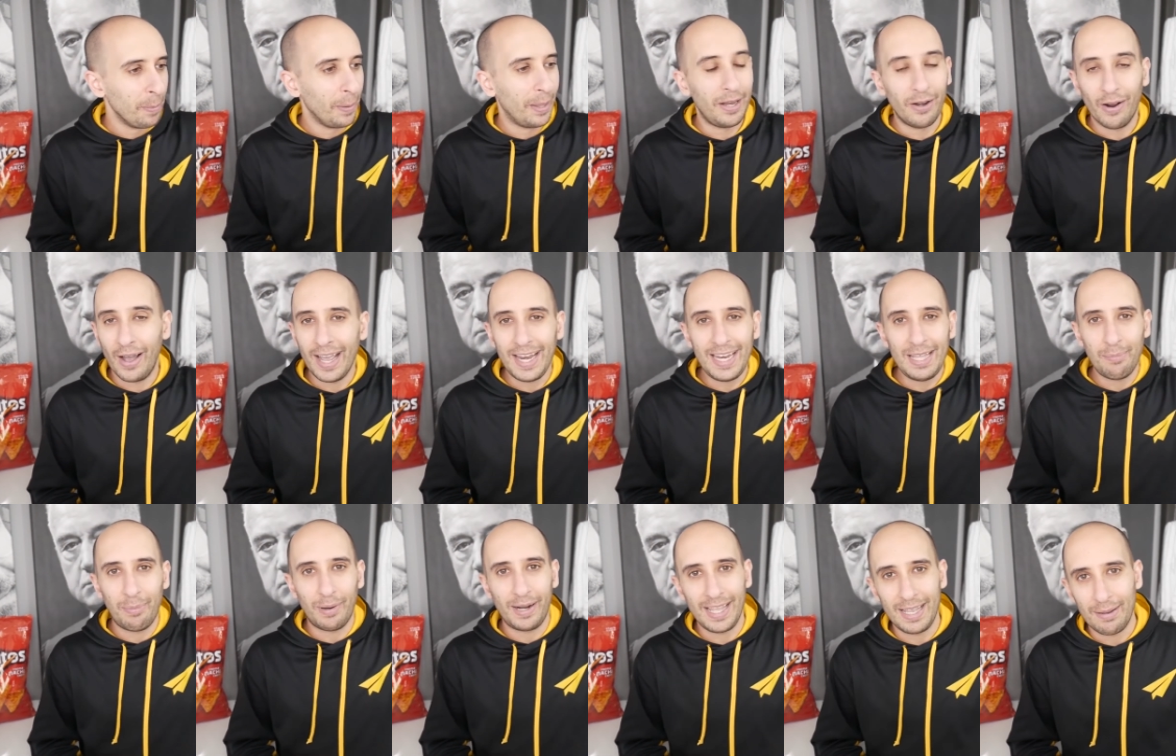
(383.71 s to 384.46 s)
you know,
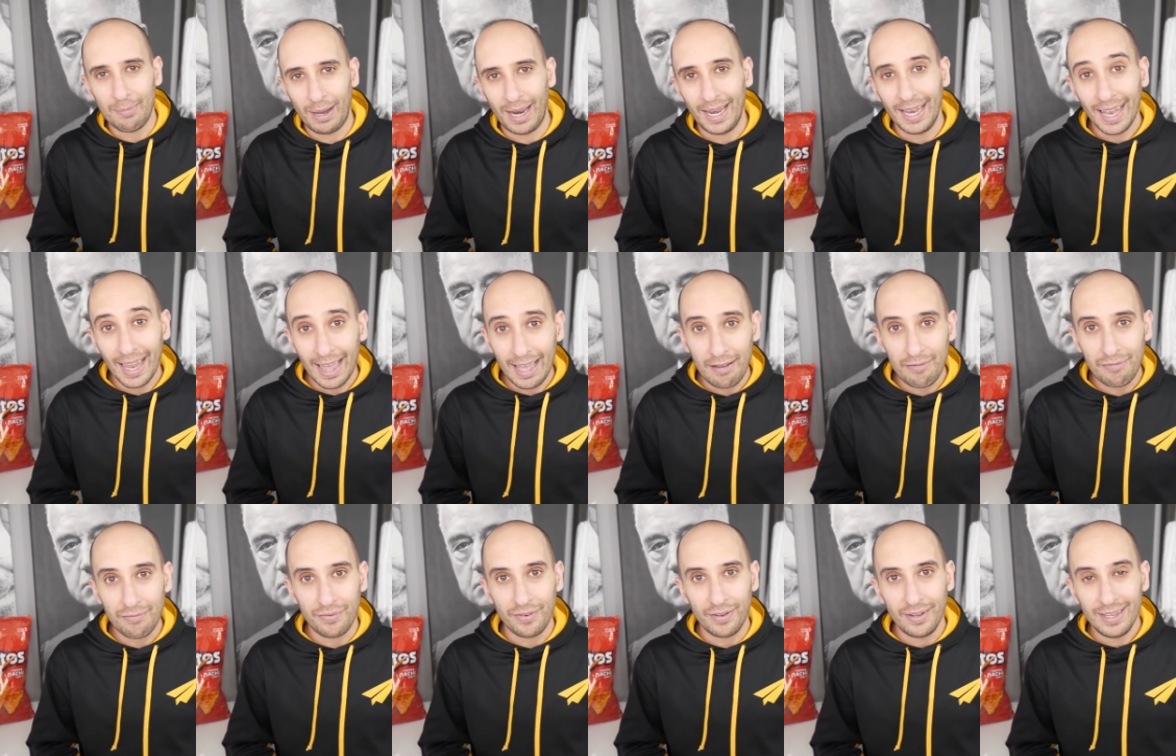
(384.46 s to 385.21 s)
anybody in my
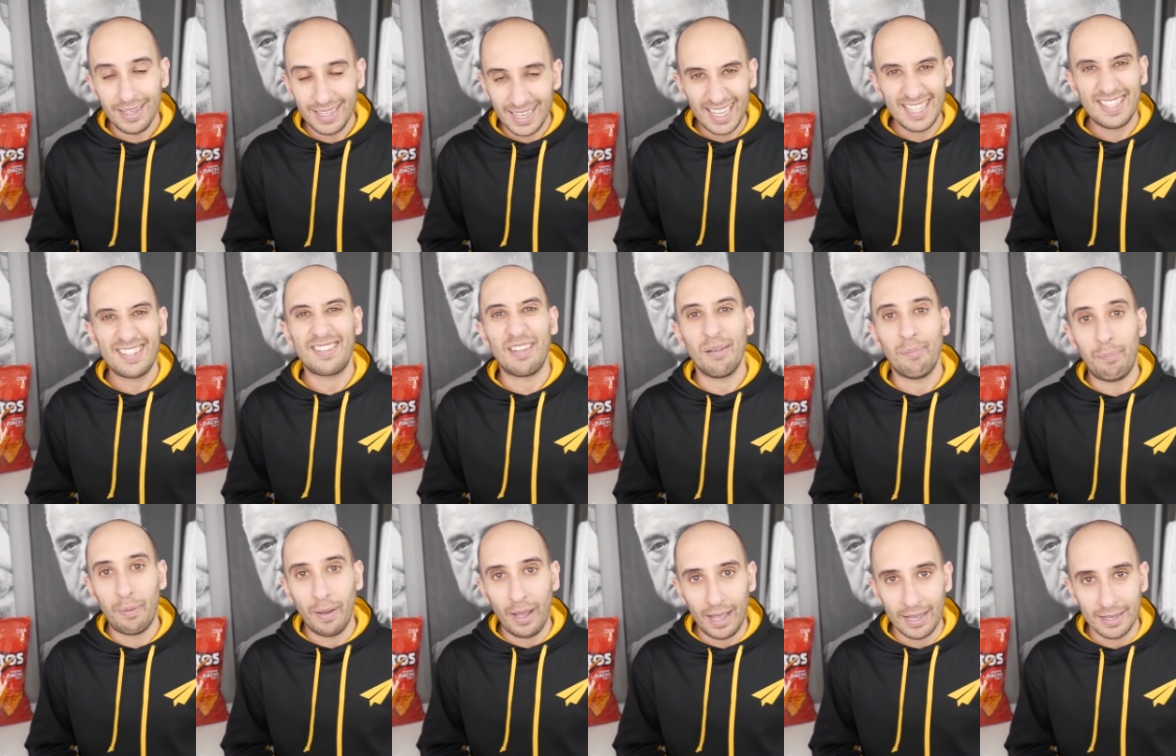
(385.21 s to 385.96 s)
life, it's the
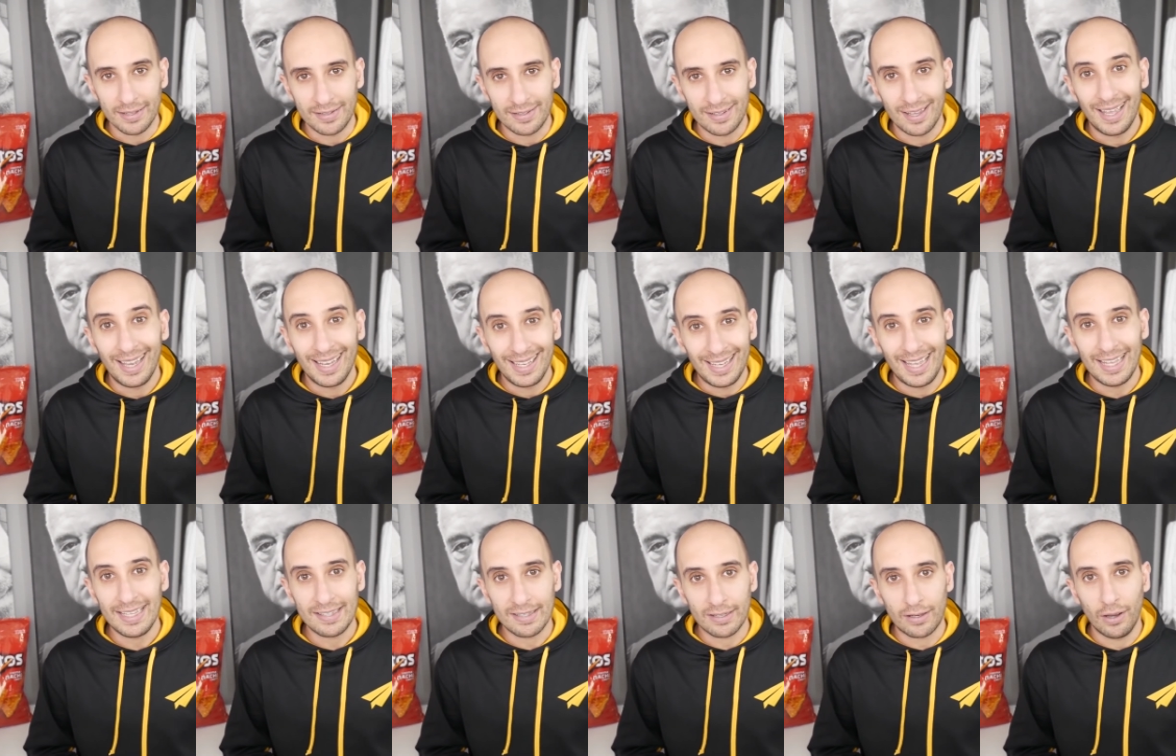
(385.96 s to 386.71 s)
best.
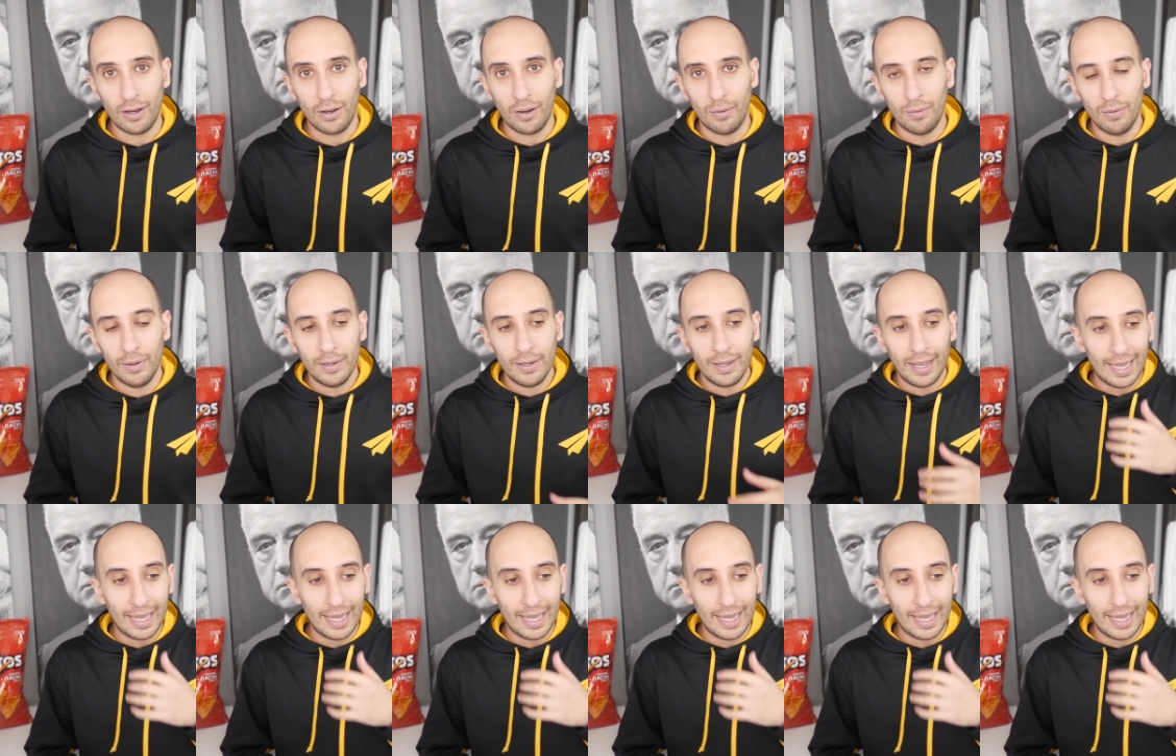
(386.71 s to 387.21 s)
Let's go.